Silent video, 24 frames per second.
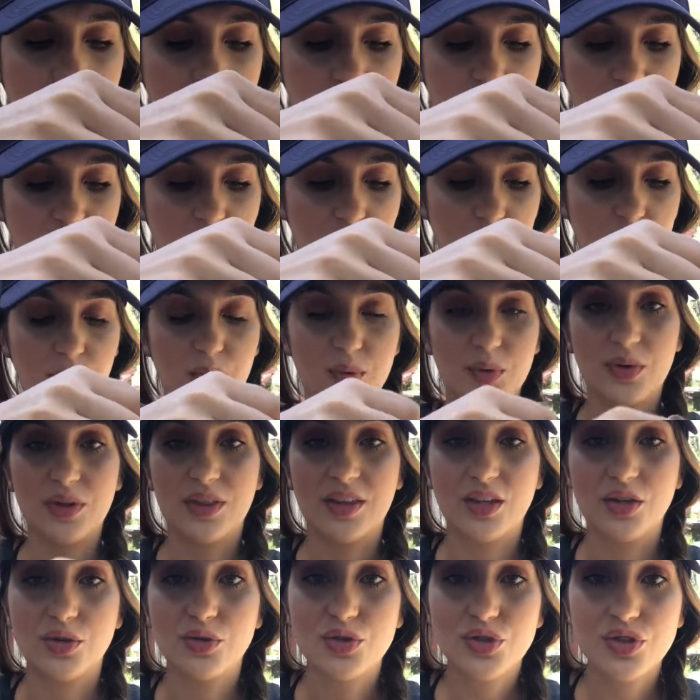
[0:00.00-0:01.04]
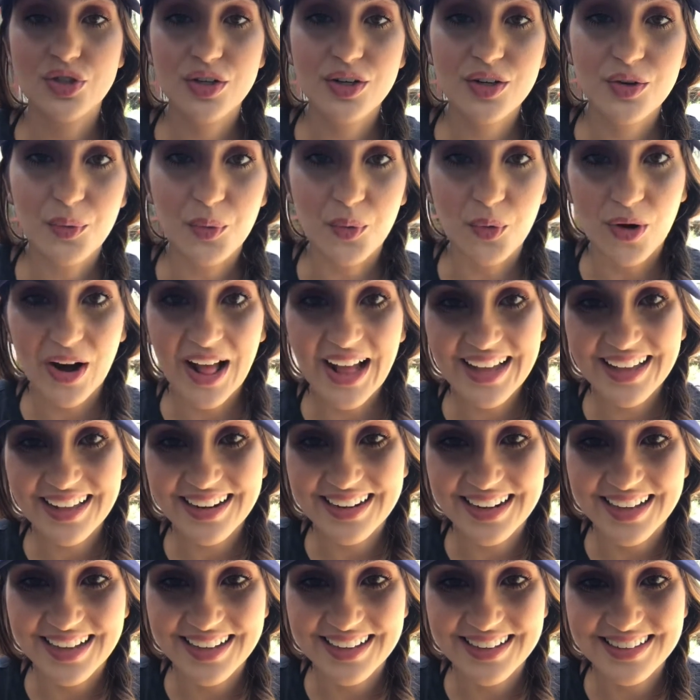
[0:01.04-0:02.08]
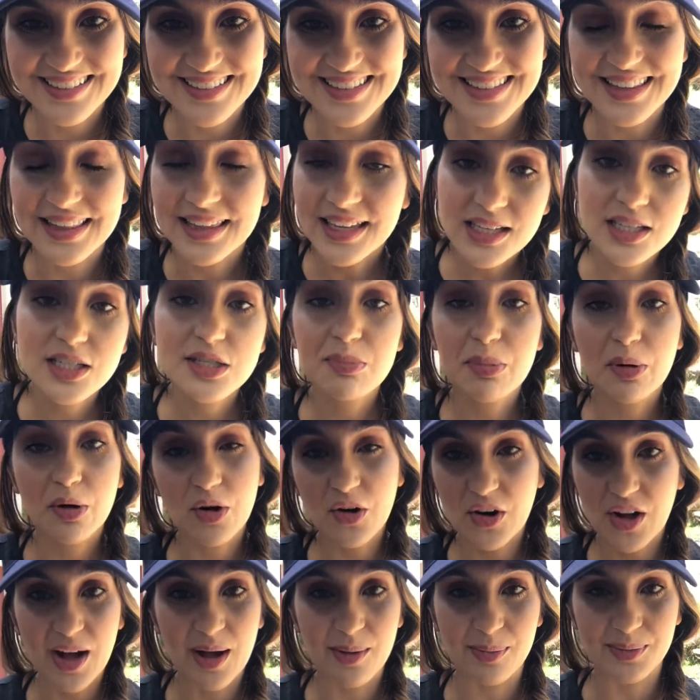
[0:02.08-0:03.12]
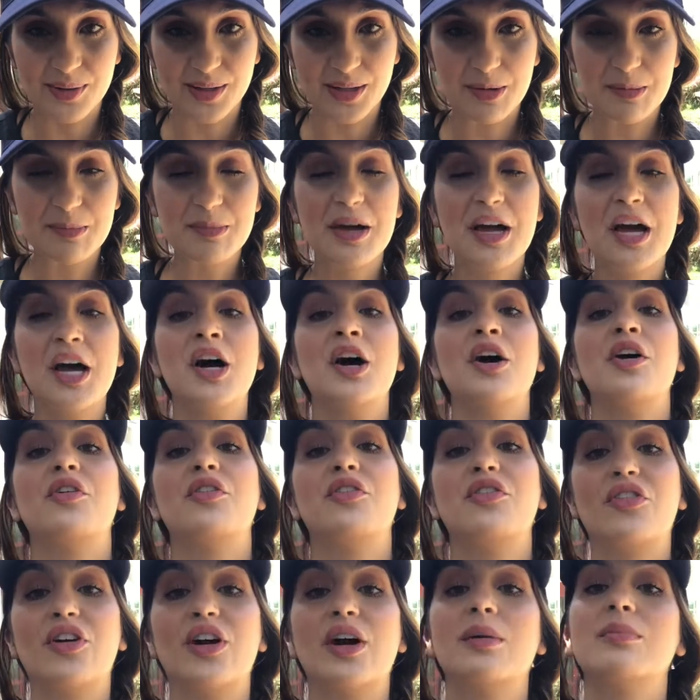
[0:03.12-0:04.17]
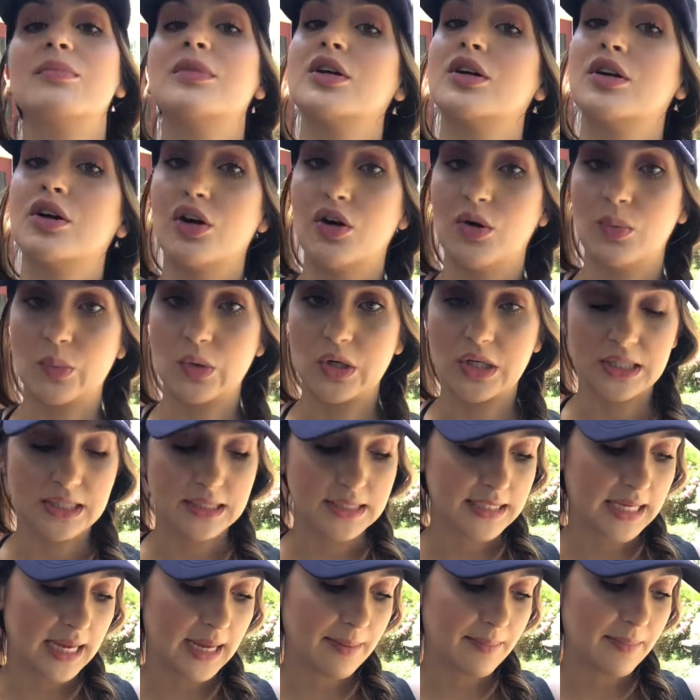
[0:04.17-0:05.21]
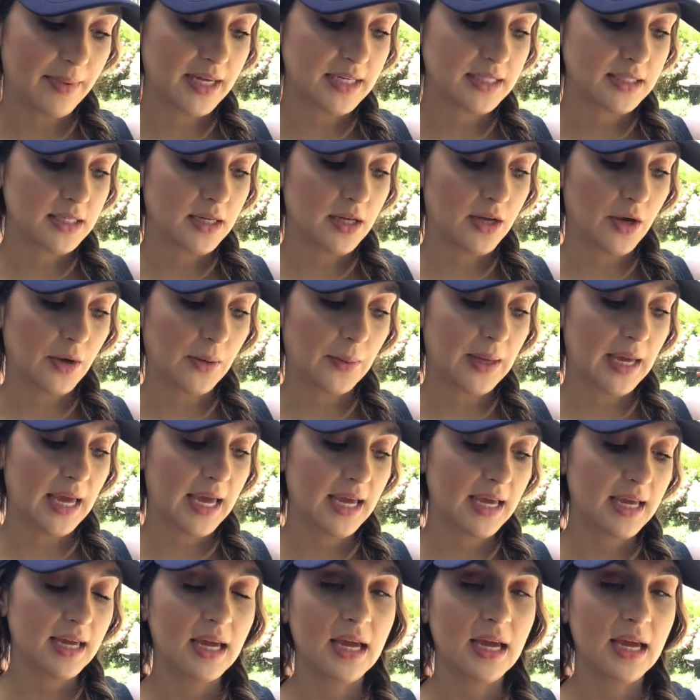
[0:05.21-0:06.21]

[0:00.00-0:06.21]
So you should recognize this problem from your homework assignment, okay?